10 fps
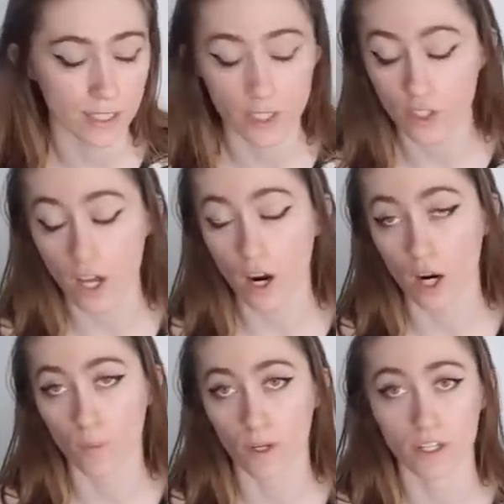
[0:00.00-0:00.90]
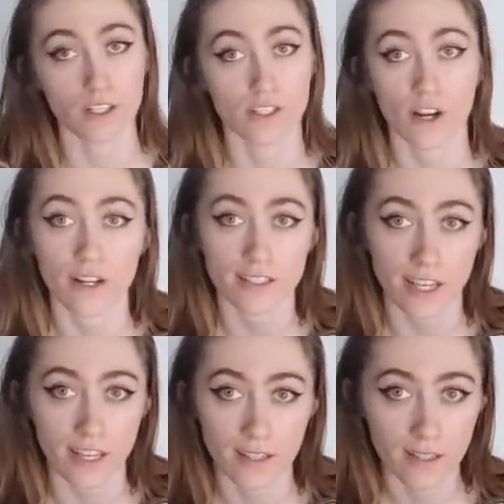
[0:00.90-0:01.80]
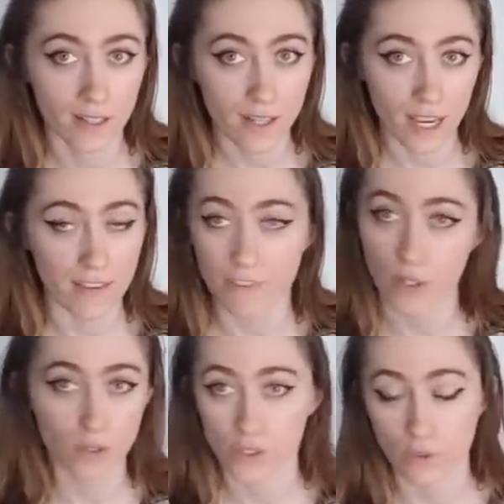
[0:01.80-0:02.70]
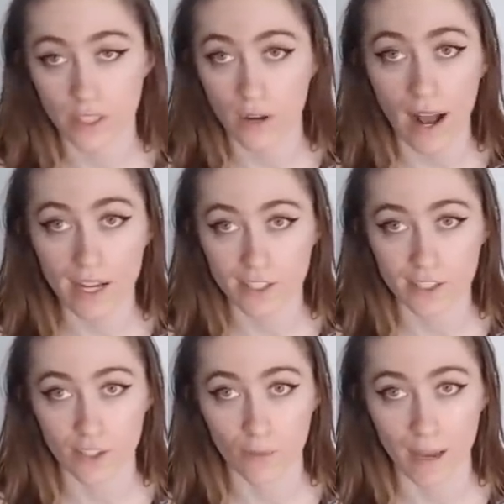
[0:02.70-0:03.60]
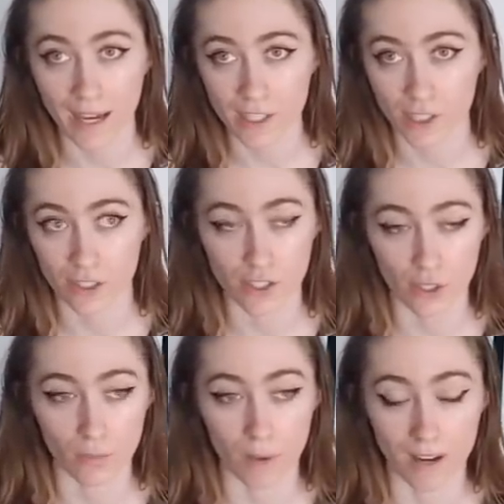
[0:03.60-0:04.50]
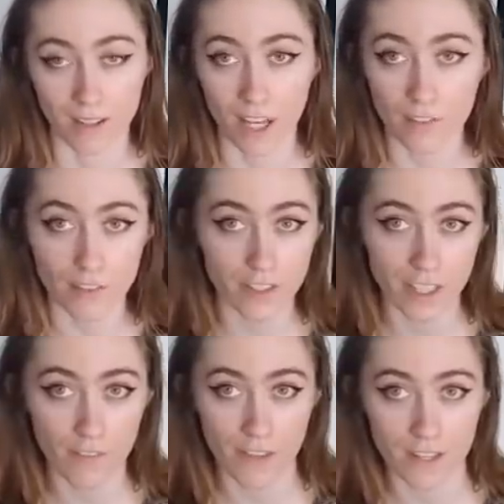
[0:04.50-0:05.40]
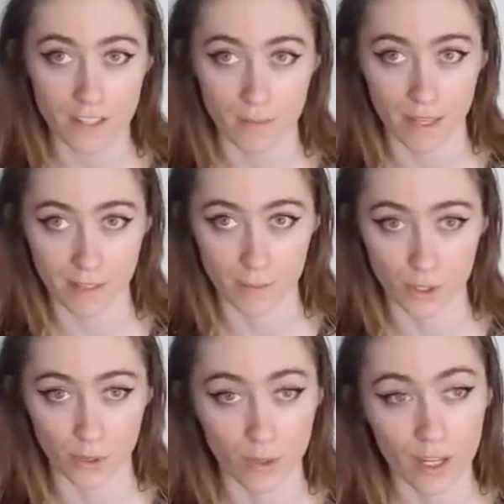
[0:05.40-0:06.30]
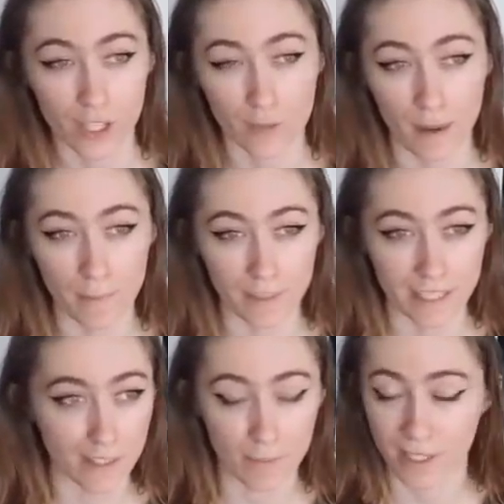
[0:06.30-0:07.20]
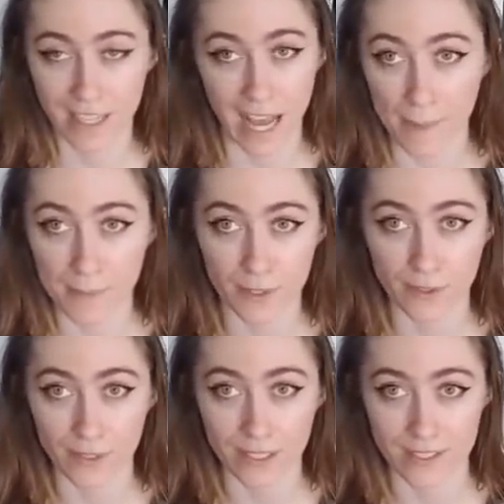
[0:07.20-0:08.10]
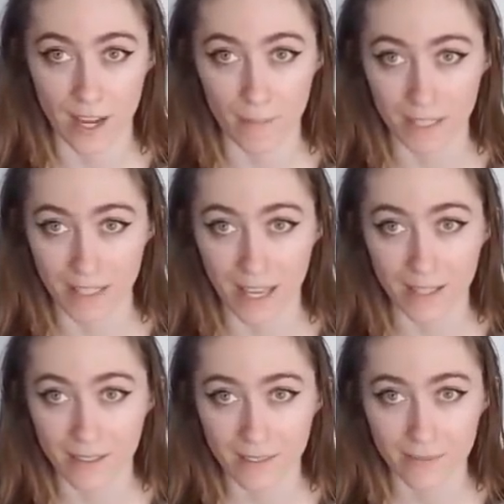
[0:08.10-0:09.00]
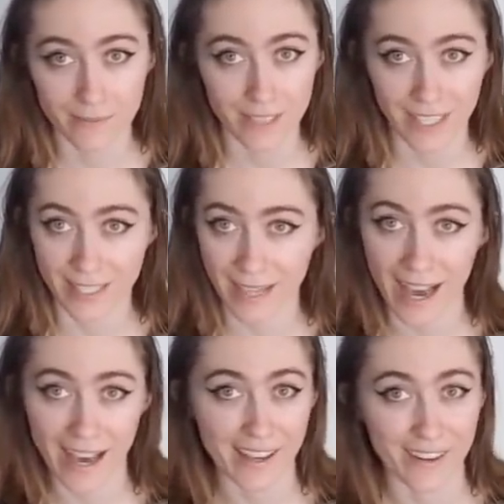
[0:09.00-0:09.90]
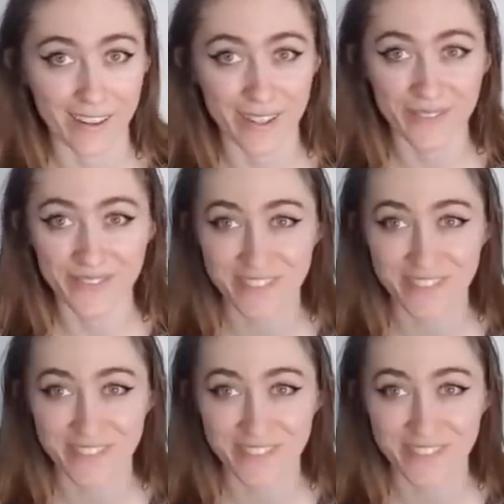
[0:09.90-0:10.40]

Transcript: Then you're not a hard worker. Sorry to say it. If you don't do it and your actions don't match your internal monologue for yourself, that doesn't make them true. You might believe it, but it absolutely does not mean that, like, at all.